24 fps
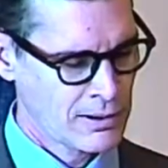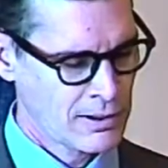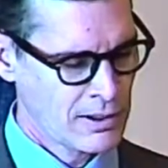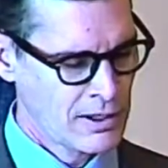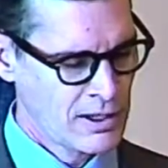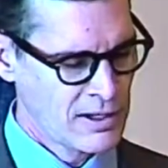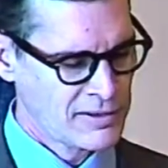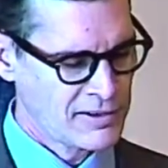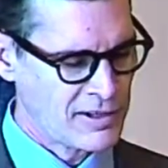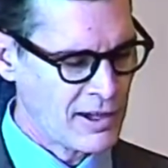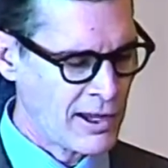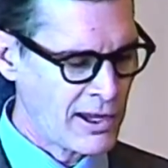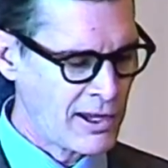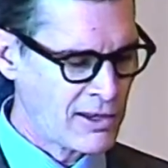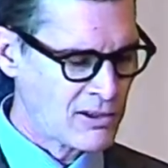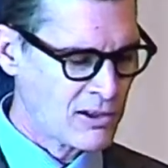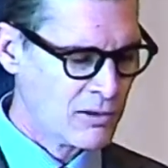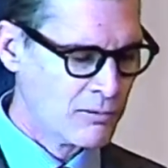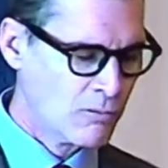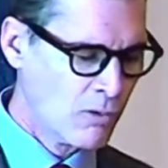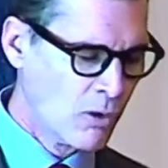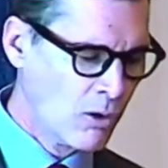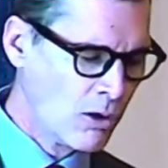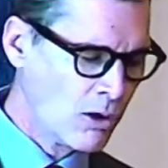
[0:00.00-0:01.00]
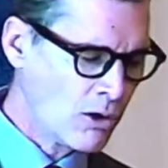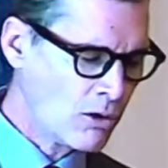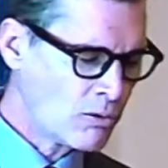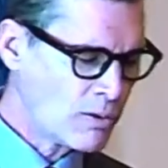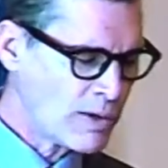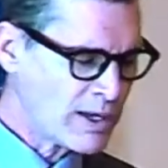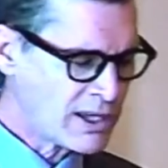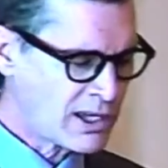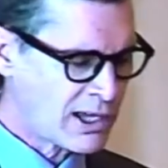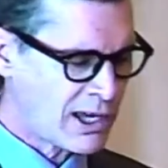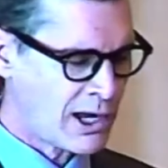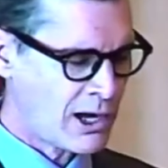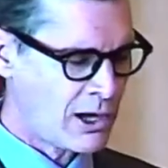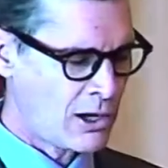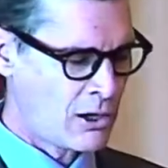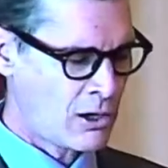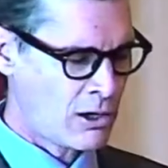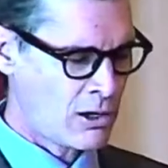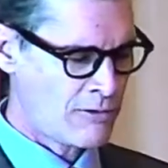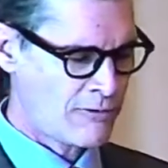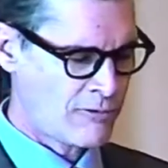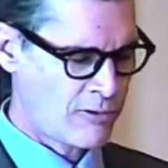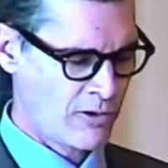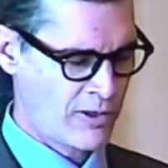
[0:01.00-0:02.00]
saying the more we
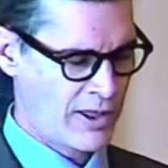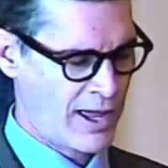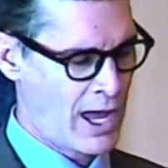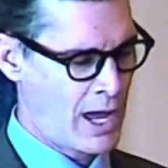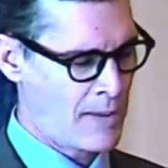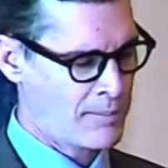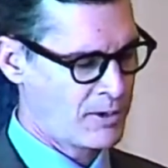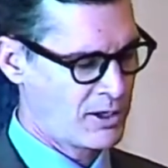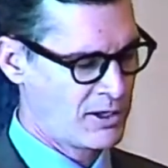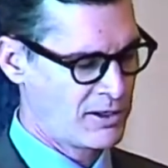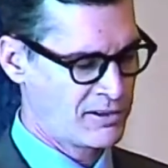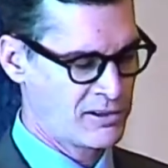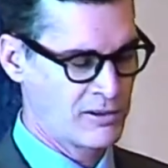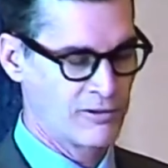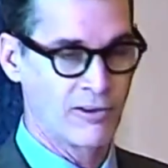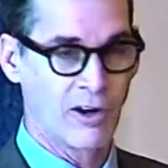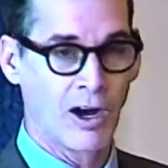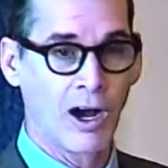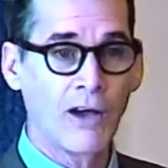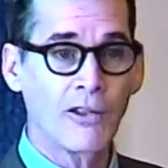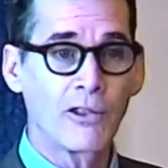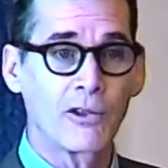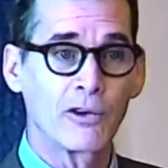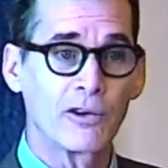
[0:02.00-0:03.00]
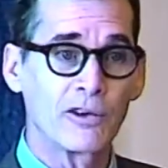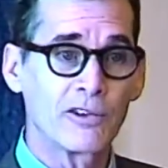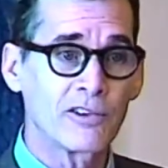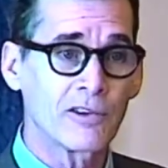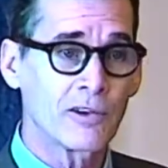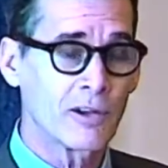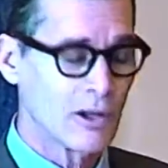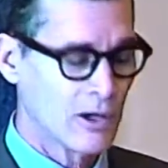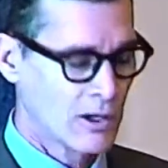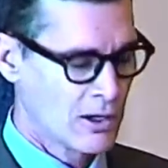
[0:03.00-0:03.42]
care for the happiness of others,